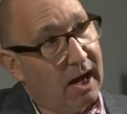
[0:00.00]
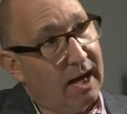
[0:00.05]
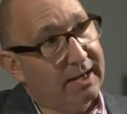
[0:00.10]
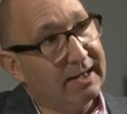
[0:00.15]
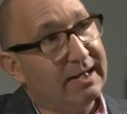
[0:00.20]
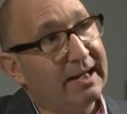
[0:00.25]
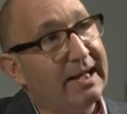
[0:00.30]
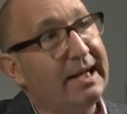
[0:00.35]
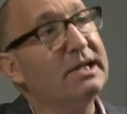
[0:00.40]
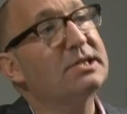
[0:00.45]

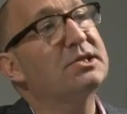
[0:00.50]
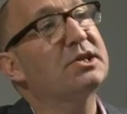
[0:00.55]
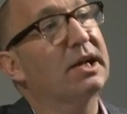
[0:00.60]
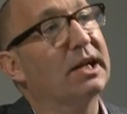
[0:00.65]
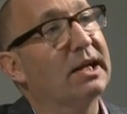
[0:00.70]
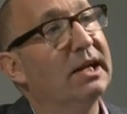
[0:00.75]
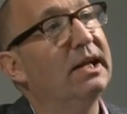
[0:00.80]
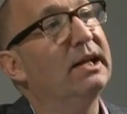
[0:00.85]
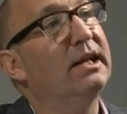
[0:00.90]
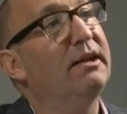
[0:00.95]
And elites are
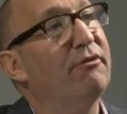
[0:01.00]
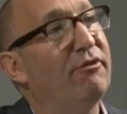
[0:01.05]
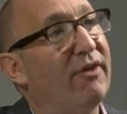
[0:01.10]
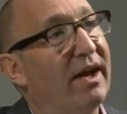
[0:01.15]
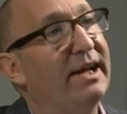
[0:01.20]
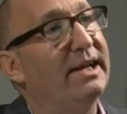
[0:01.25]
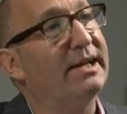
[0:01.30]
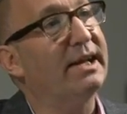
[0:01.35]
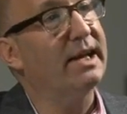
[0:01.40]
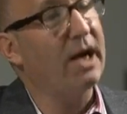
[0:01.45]
clearly
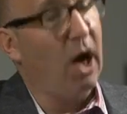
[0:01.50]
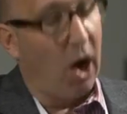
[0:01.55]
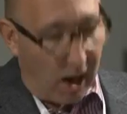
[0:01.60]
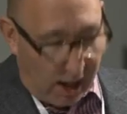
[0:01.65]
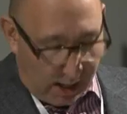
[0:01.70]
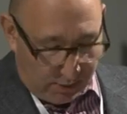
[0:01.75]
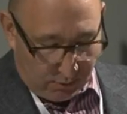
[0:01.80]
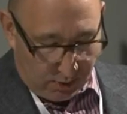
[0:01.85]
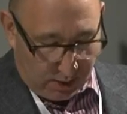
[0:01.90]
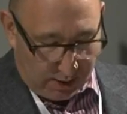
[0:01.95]
fading,
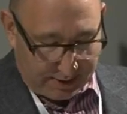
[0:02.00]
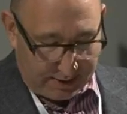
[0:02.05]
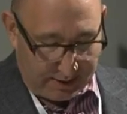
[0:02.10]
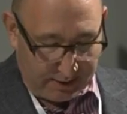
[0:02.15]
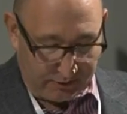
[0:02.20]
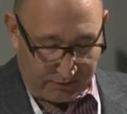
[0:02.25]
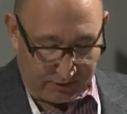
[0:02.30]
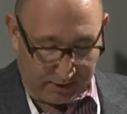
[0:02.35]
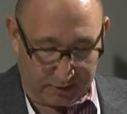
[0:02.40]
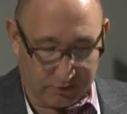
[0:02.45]

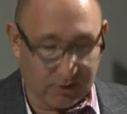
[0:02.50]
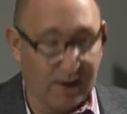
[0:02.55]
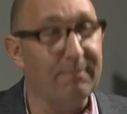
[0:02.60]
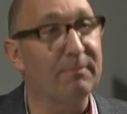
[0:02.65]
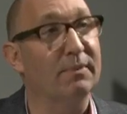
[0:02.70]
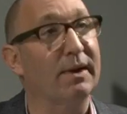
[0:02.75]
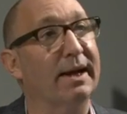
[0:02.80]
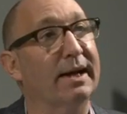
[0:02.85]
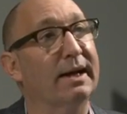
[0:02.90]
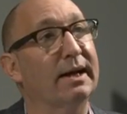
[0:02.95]
hierarchies are
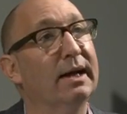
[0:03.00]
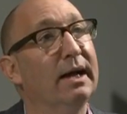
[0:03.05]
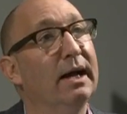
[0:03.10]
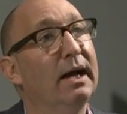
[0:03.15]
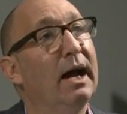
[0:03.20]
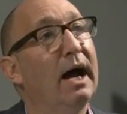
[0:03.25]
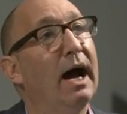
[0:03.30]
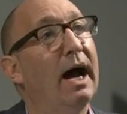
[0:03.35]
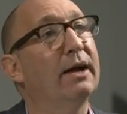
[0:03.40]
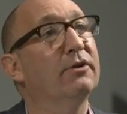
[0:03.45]
crumbling.
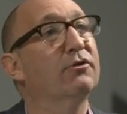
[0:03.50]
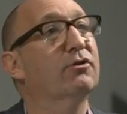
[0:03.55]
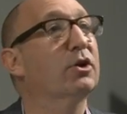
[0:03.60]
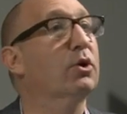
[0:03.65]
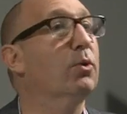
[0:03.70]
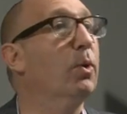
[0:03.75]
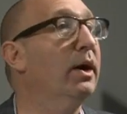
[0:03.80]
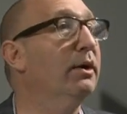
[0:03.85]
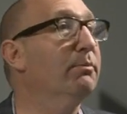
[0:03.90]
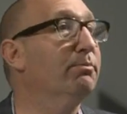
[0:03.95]
And to
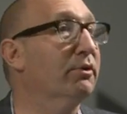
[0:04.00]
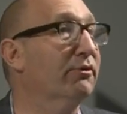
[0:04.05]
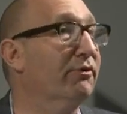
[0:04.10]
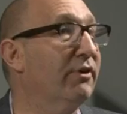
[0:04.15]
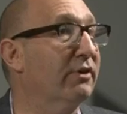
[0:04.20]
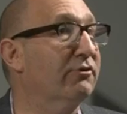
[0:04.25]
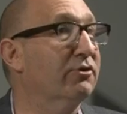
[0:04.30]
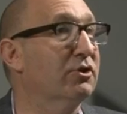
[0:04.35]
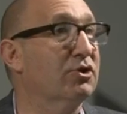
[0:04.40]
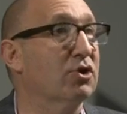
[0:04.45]
quote
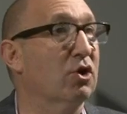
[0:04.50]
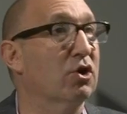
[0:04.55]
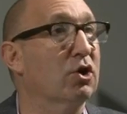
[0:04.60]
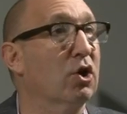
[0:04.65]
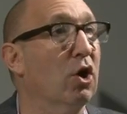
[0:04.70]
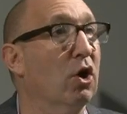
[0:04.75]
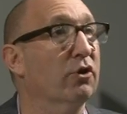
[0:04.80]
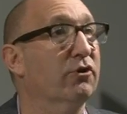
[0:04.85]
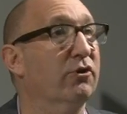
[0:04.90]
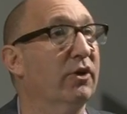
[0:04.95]
Professor John
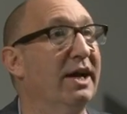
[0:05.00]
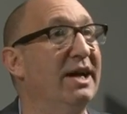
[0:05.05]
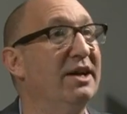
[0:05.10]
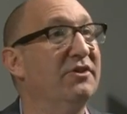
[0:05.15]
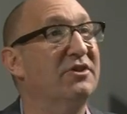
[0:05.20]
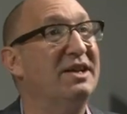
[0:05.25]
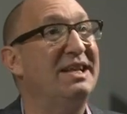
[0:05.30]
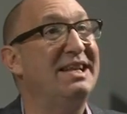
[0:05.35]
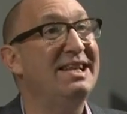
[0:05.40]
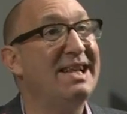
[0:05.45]
Cotter,
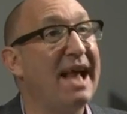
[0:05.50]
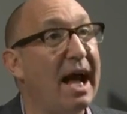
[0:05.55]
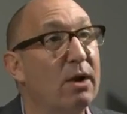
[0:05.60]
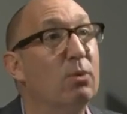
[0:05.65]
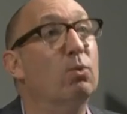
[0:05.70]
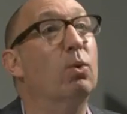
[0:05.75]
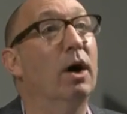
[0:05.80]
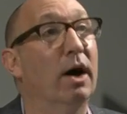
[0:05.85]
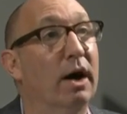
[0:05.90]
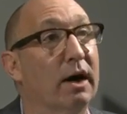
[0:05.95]
it's in
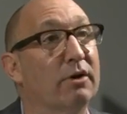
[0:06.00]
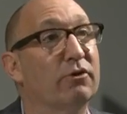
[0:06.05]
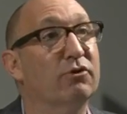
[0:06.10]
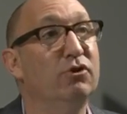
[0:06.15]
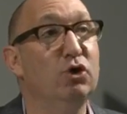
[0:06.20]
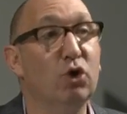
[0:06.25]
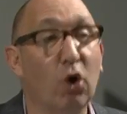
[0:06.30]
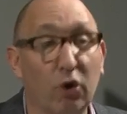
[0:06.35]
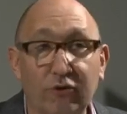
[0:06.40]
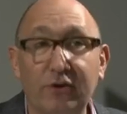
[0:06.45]

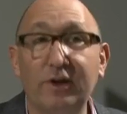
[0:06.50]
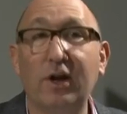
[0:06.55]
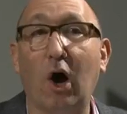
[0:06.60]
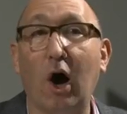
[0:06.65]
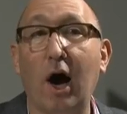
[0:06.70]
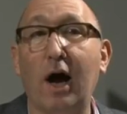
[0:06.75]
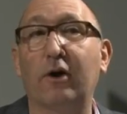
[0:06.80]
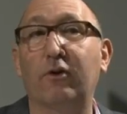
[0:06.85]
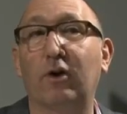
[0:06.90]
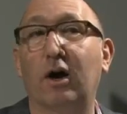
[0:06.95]
networks, not in
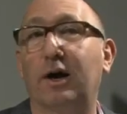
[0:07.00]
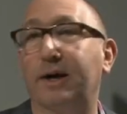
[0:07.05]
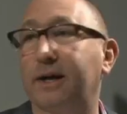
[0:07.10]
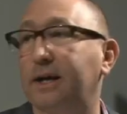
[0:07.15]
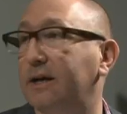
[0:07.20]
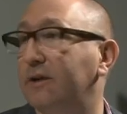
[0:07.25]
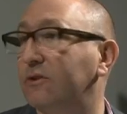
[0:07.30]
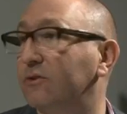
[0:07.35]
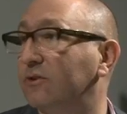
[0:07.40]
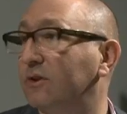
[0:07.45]

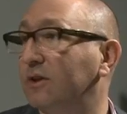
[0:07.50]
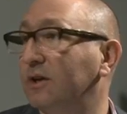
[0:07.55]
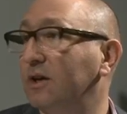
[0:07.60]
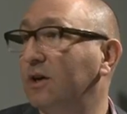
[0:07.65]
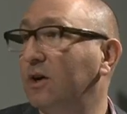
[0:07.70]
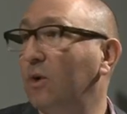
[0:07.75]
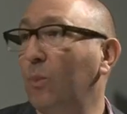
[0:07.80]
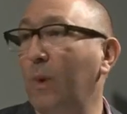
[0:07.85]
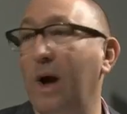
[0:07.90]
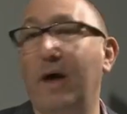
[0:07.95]
hierarchies,
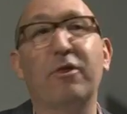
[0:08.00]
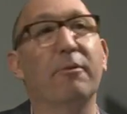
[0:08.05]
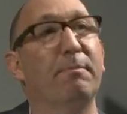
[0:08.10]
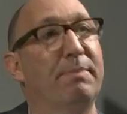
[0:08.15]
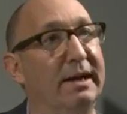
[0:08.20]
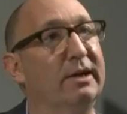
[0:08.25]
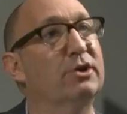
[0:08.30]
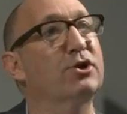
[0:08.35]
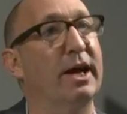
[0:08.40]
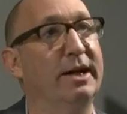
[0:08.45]
where the
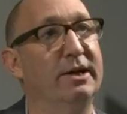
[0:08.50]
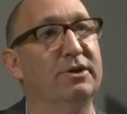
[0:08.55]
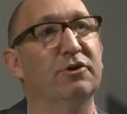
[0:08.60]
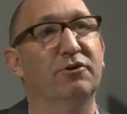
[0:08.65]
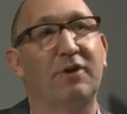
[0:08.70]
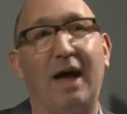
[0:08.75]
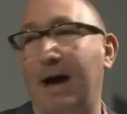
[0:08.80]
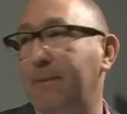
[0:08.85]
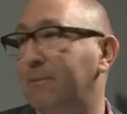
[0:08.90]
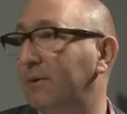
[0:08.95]
big
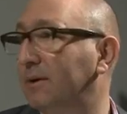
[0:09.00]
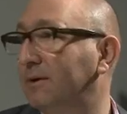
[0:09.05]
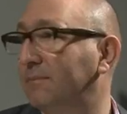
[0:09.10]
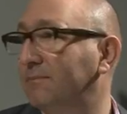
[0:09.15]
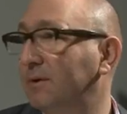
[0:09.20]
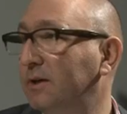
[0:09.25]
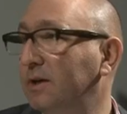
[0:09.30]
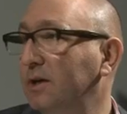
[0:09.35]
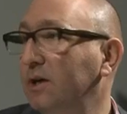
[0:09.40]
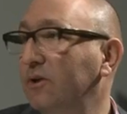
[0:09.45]
changes happen.
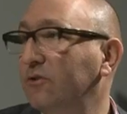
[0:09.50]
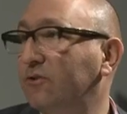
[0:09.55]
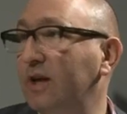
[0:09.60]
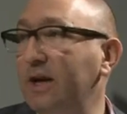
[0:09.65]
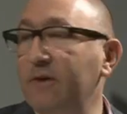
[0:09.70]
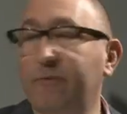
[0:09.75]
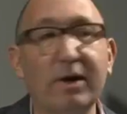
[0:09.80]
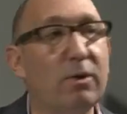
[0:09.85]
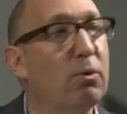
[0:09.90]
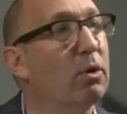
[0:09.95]
So
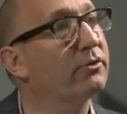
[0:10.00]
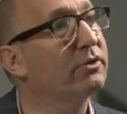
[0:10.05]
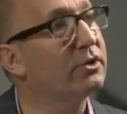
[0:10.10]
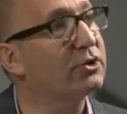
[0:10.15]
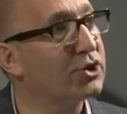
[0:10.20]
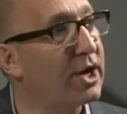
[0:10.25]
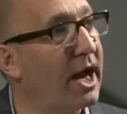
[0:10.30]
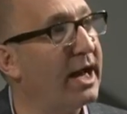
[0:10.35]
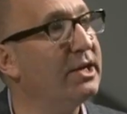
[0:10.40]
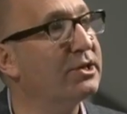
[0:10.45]
if we want to
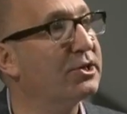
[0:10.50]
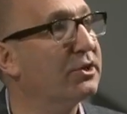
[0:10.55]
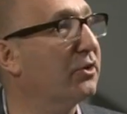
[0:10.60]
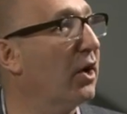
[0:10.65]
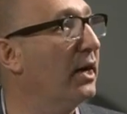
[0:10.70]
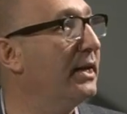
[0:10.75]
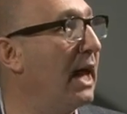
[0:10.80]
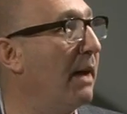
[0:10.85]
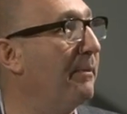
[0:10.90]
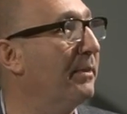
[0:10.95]
change the
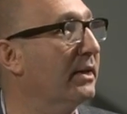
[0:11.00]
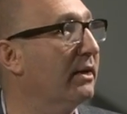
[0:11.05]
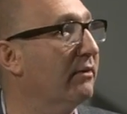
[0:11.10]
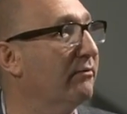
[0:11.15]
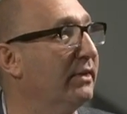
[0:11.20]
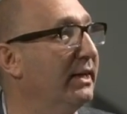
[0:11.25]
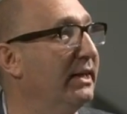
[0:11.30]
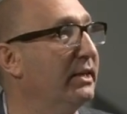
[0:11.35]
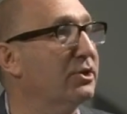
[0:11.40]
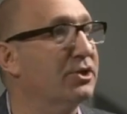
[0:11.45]
dynamic
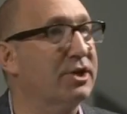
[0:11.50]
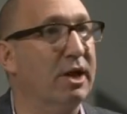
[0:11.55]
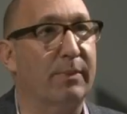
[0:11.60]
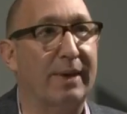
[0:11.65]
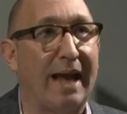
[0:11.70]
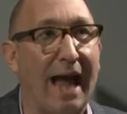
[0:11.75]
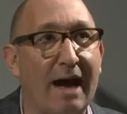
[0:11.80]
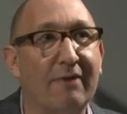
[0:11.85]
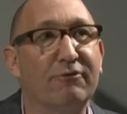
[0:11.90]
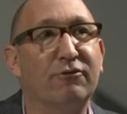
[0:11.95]
of leadership,
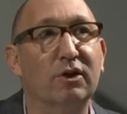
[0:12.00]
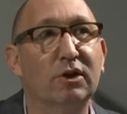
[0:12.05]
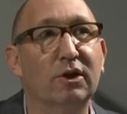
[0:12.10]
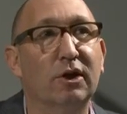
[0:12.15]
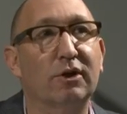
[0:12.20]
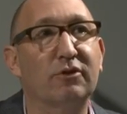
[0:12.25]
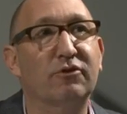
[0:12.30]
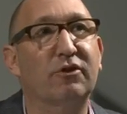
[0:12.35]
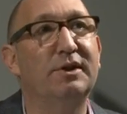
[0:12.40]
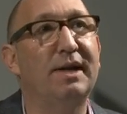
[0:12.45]
we have to
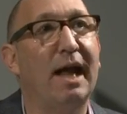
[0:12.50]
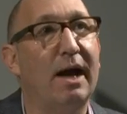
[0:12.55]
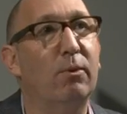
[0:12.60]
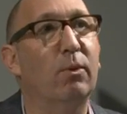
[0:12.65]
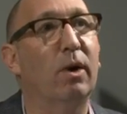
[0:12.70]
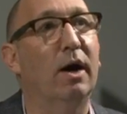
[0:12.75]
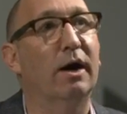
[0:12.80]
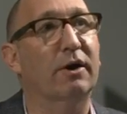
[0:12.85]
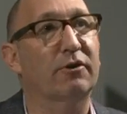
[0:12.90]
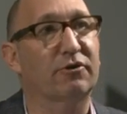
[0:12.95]
look to
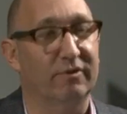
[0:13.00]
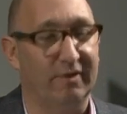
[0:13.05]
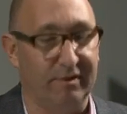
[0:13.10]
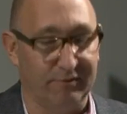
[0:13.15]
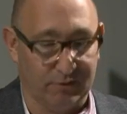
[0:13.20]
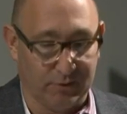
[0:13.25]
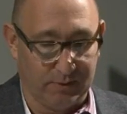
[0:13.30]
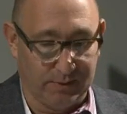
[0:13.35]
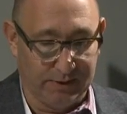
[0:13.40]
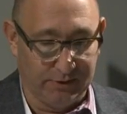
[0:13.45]
networks of
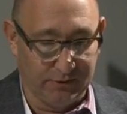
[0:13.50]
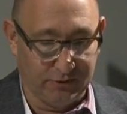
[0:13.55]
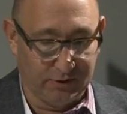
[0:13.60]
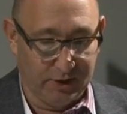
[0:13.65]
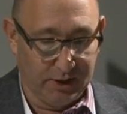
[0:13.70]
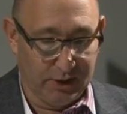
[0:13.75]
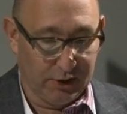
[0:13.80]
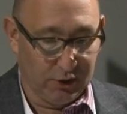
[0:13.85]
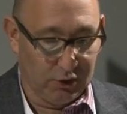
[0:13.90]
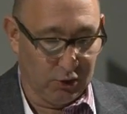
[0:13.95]
influence,
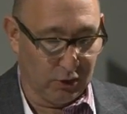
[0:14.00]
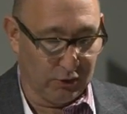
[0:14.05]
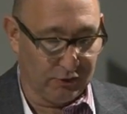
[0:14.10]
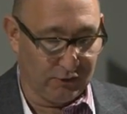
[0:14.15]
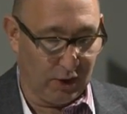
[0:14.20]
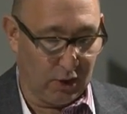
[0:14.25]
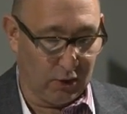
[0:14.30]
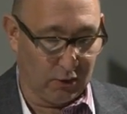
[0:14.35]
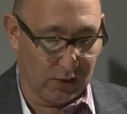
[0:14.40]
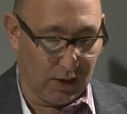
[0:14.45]
not
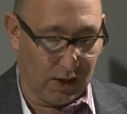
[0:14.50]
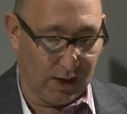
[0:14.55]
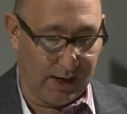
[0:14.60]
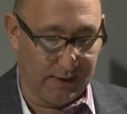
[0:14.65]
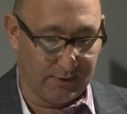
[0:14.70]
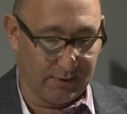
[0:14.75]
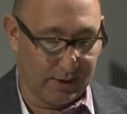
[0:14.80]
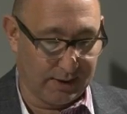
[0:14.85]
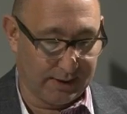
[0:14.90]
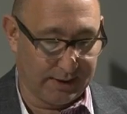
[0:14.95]
to old
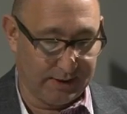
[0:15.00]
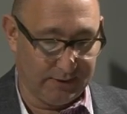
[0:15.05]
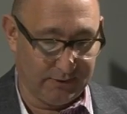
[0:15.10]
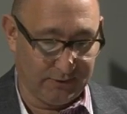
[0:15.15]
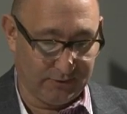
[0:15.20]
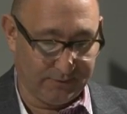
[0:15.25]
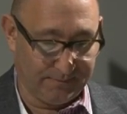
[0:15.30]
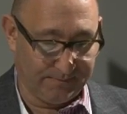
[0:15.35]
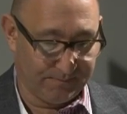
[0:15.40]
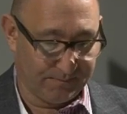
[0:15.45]

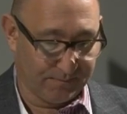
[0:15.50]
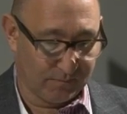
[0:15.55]
hierarchies.